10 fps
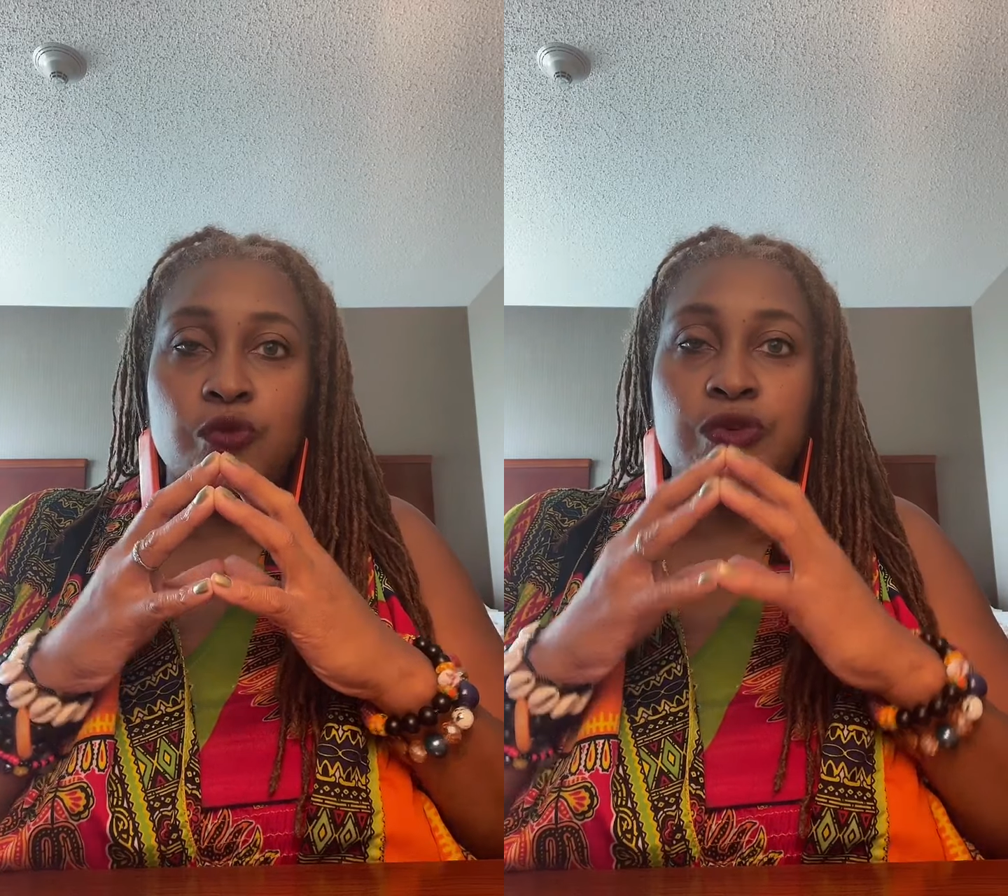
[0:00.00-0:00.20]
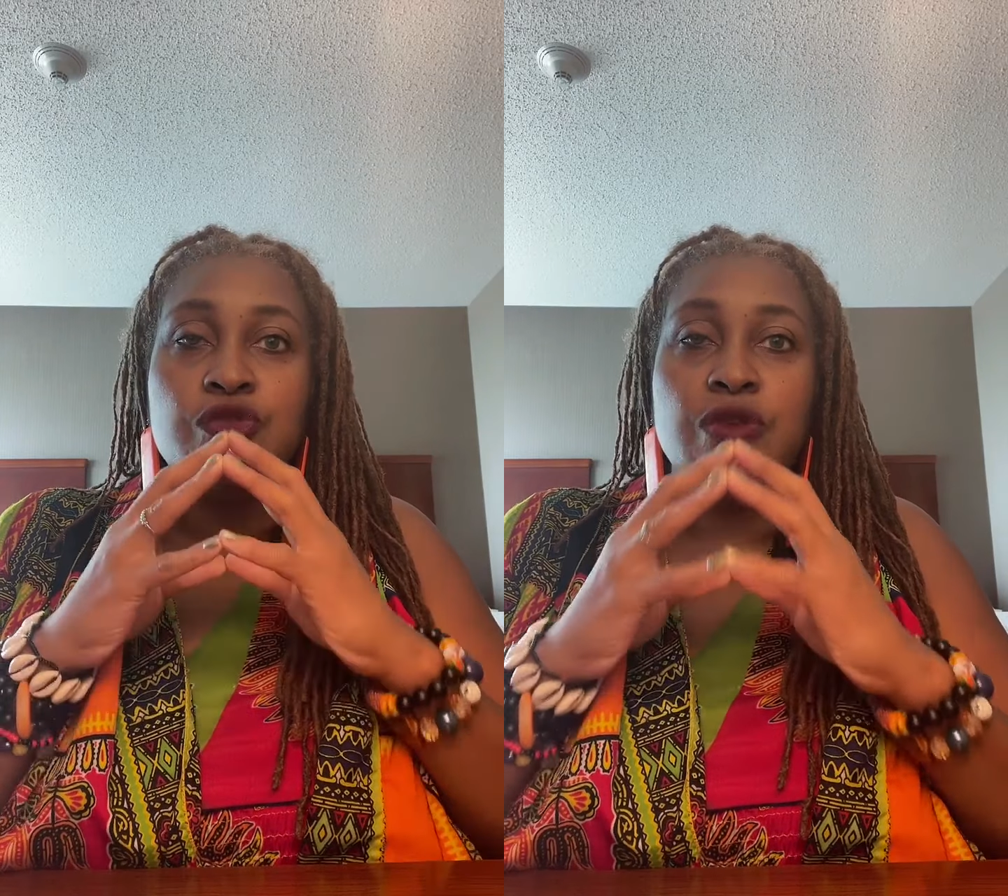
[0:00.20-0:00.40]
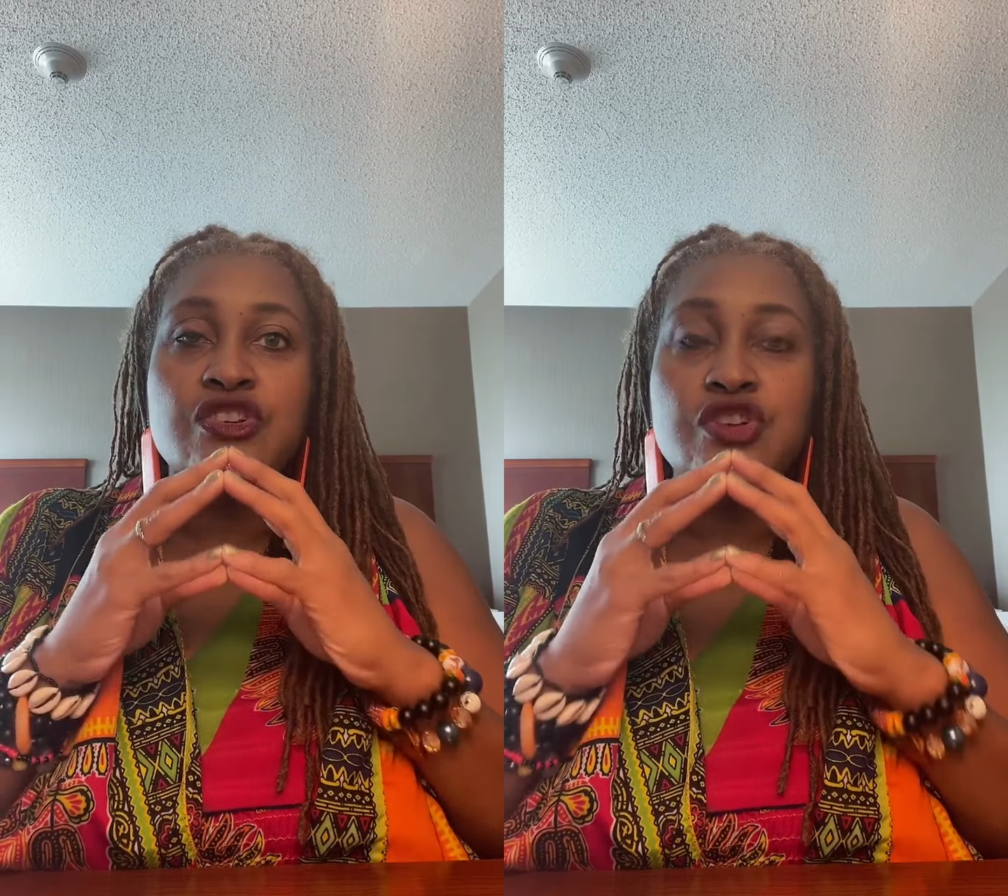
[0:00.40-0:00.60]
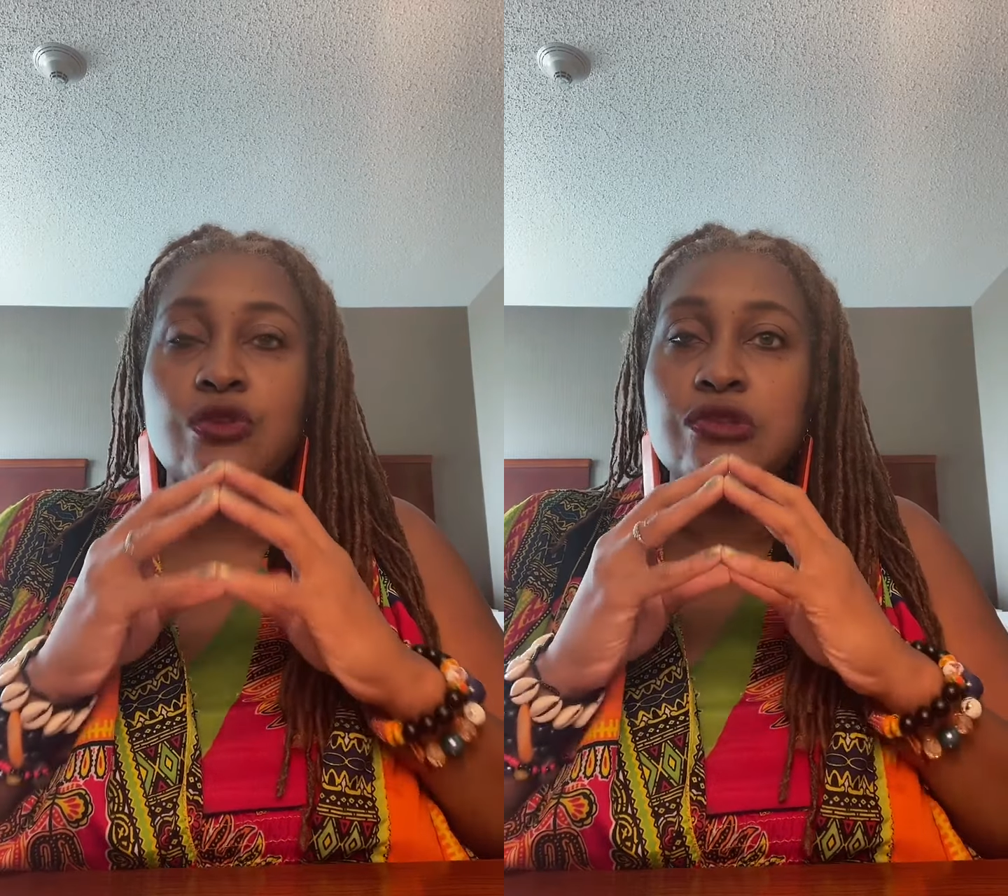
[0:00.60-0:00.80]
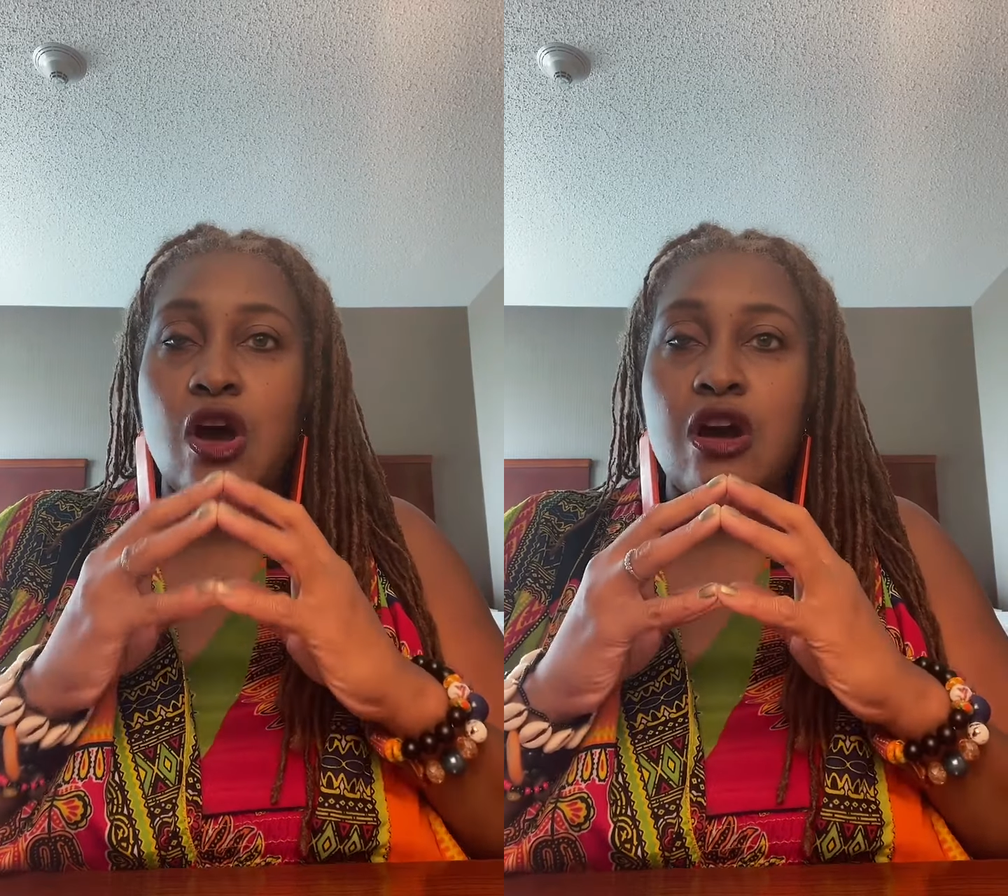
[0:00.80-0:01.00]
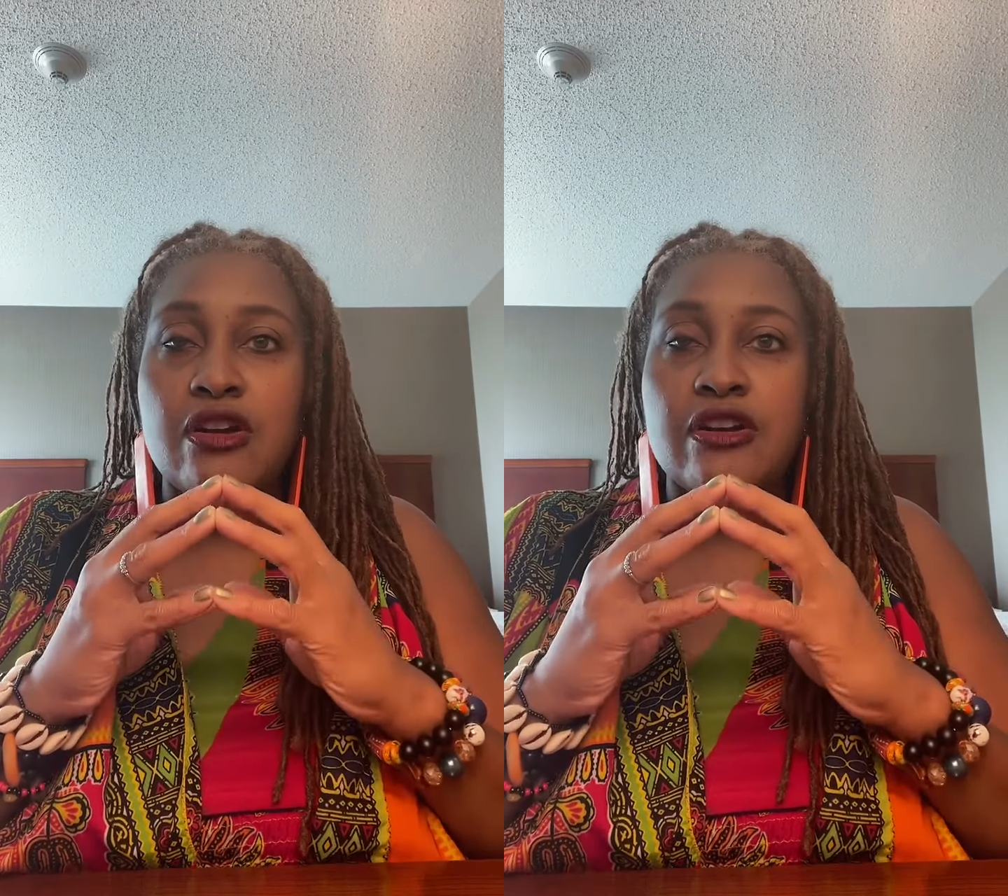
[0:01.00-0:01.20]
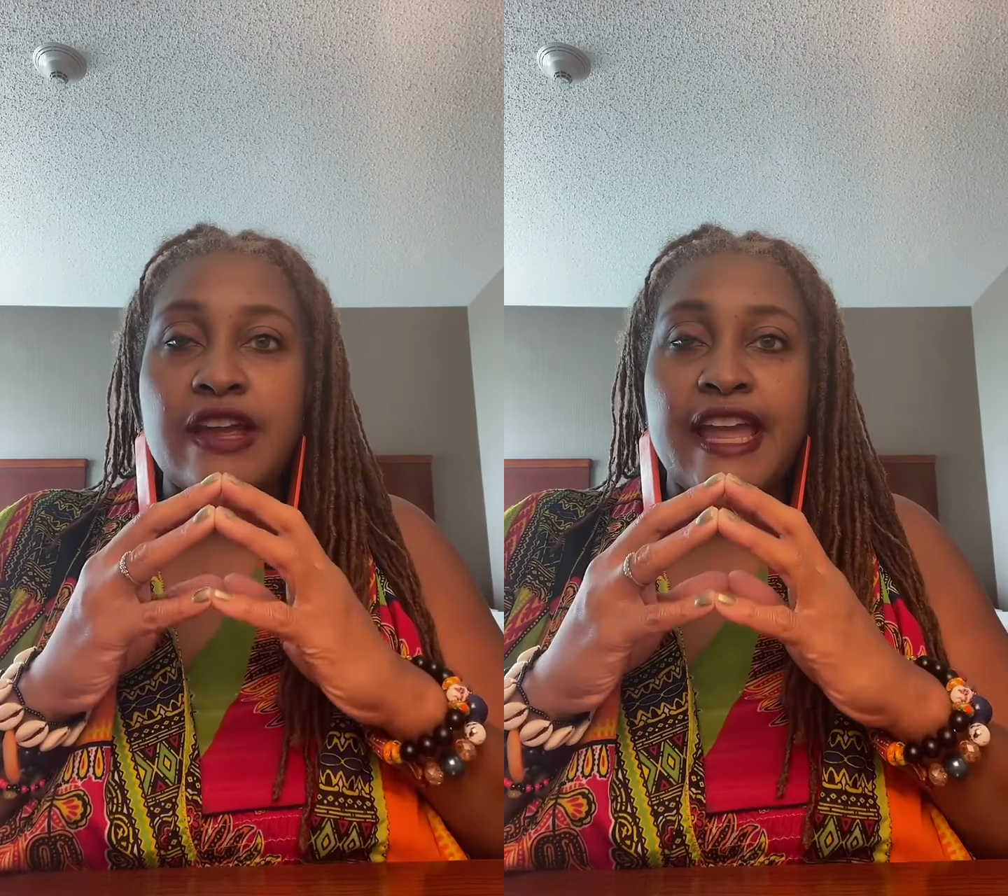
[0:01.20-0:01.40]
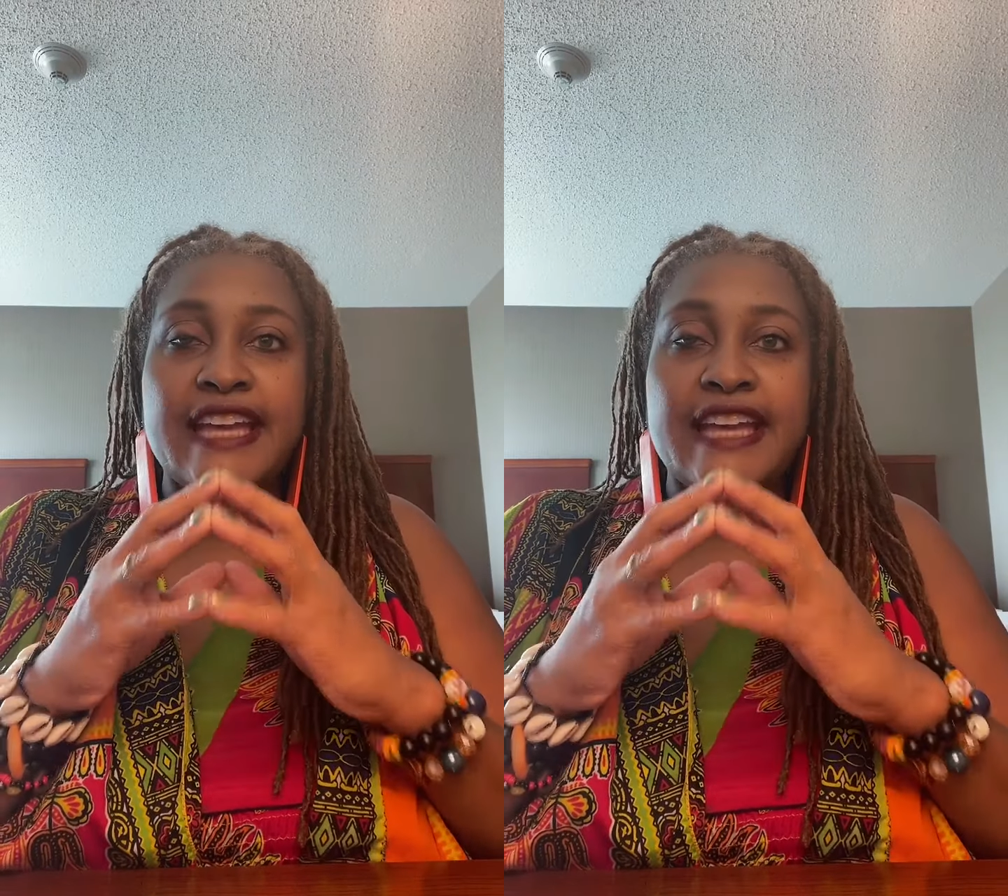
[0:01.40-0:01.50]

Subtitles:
When you are no longer